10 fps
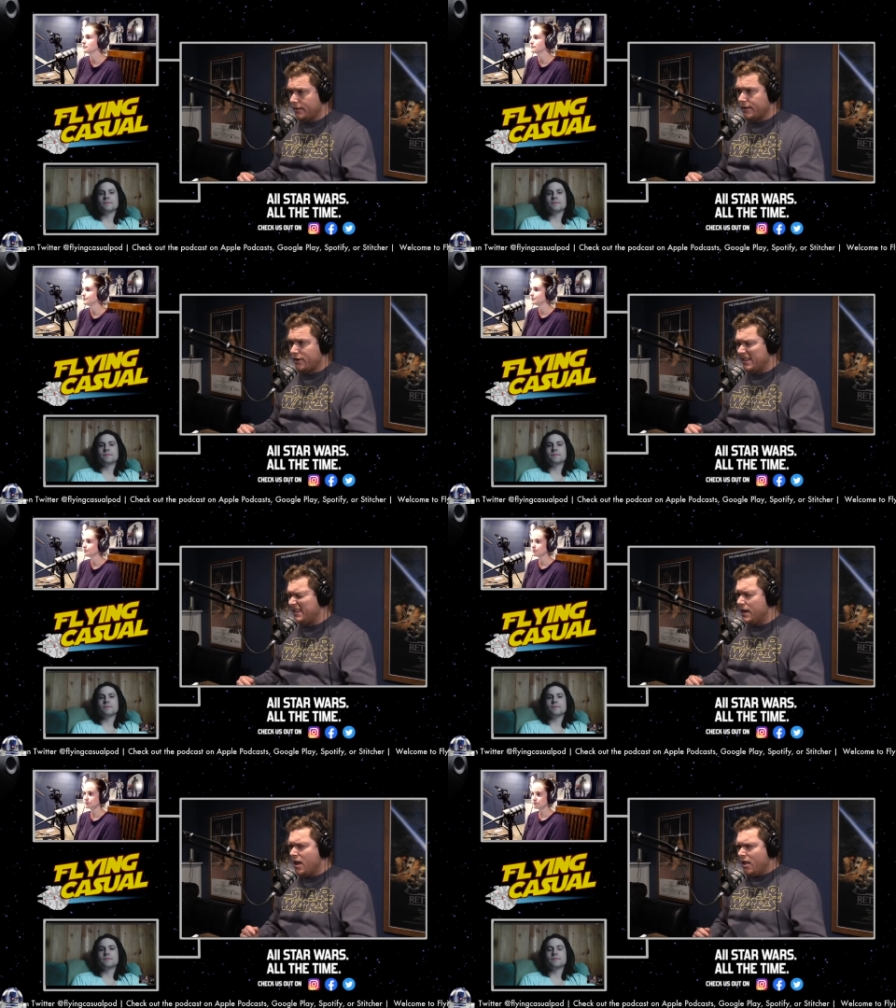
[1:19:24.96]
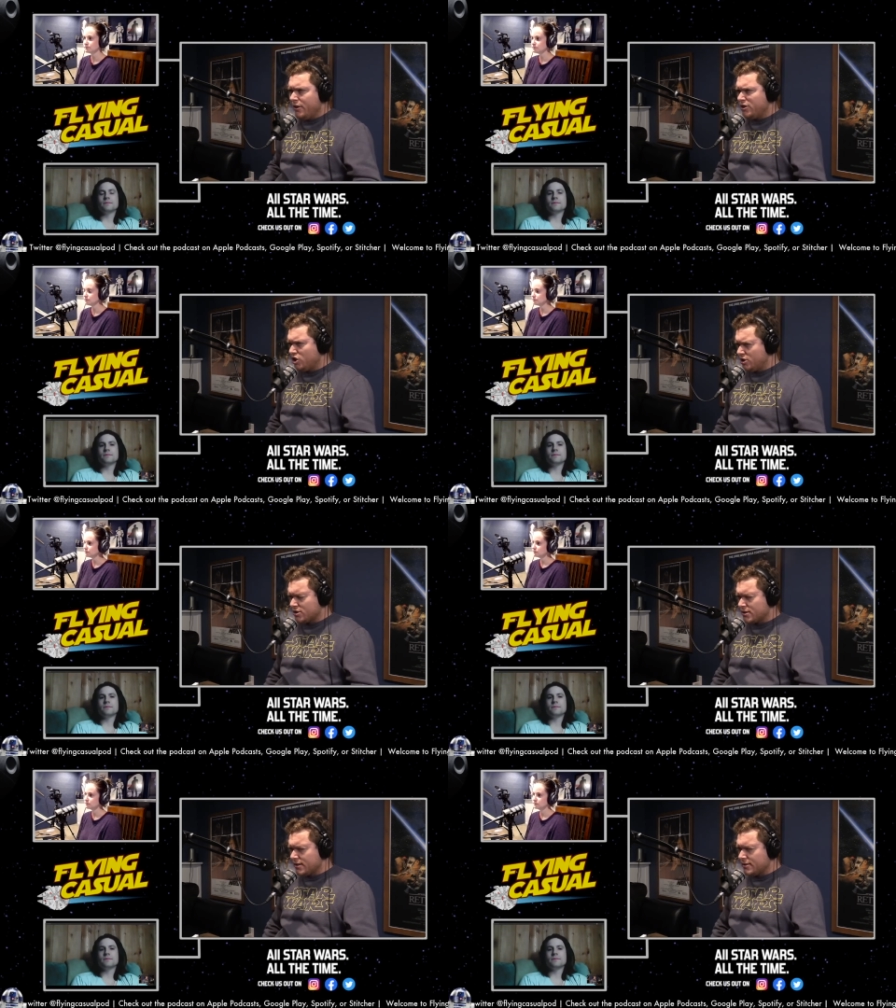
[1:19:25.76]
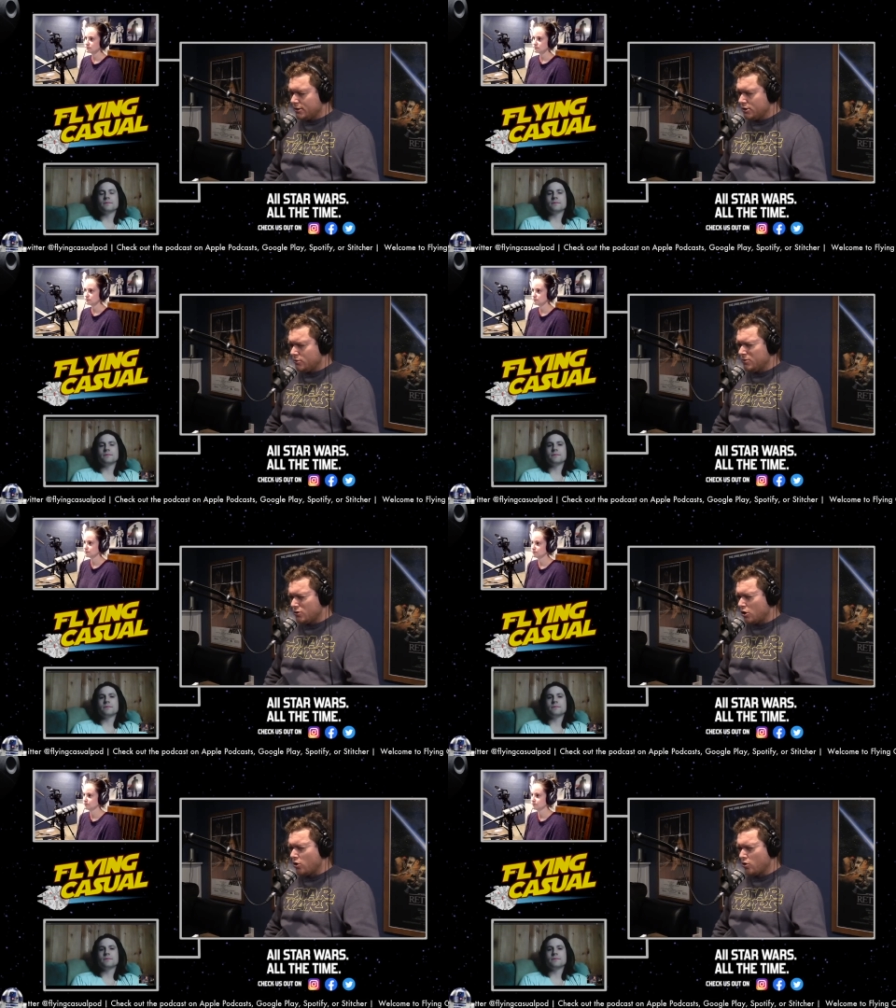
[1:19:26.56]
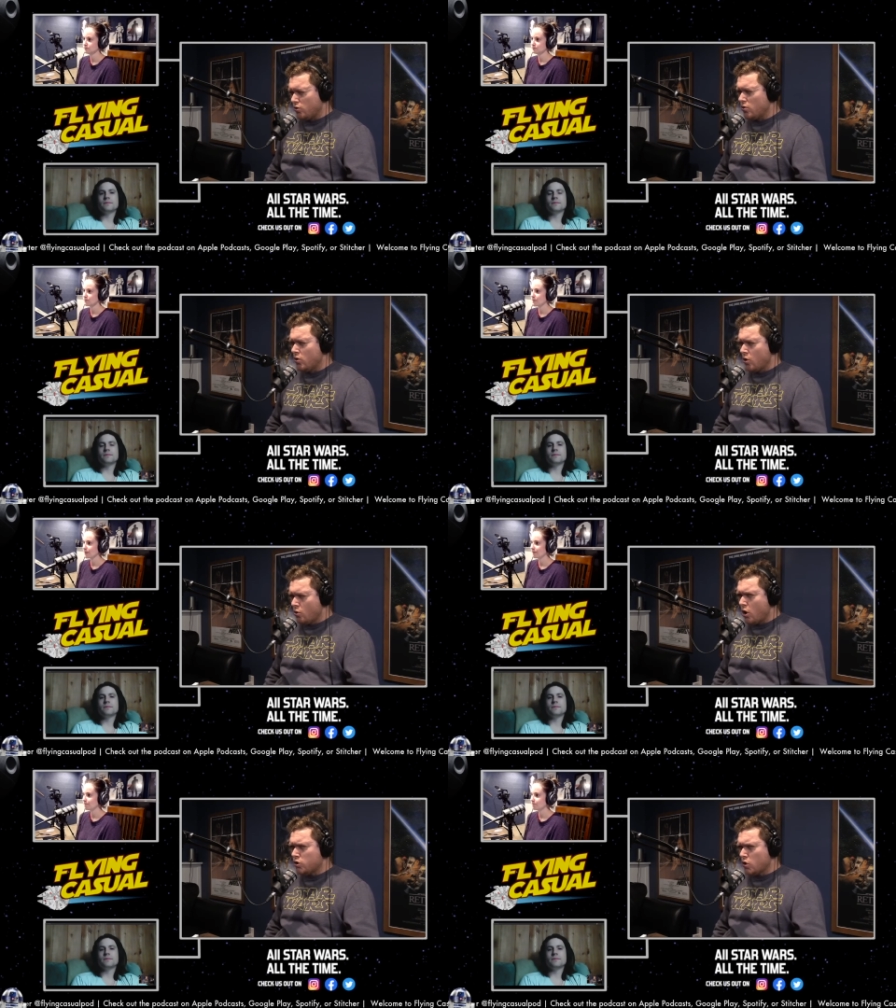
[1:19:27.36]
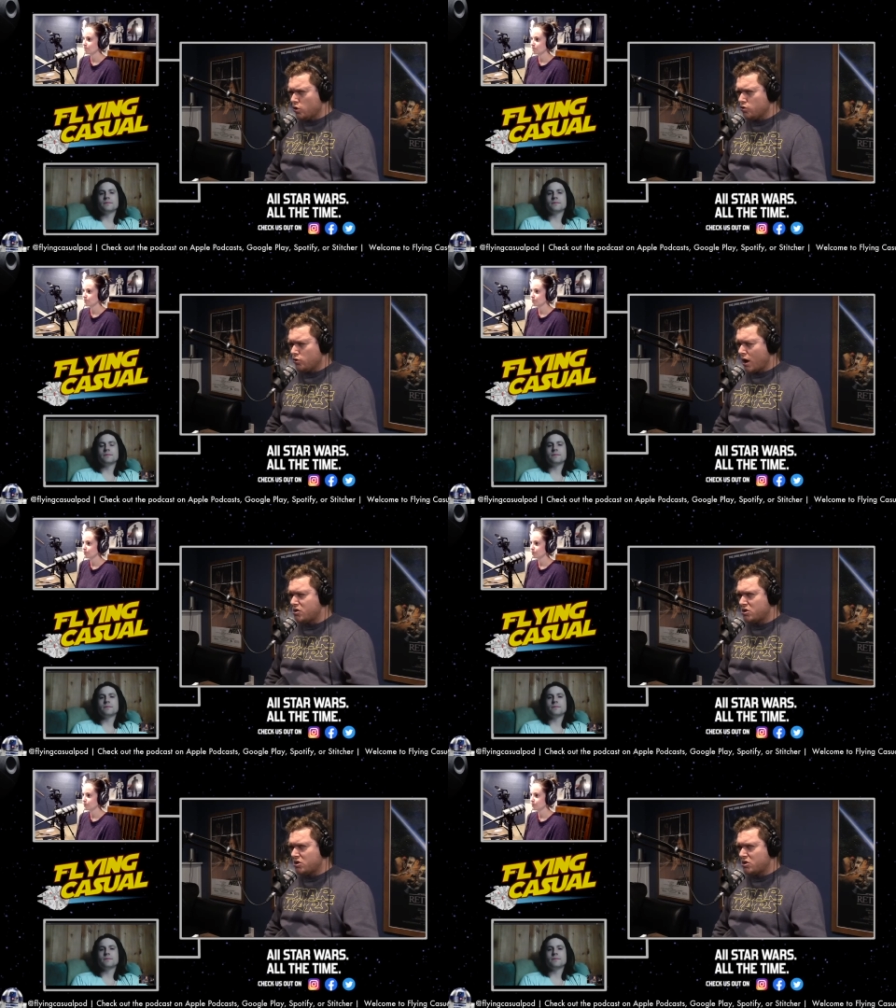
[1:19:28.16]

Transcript: there, and she's just listening to him. He's like, "That's all you got?"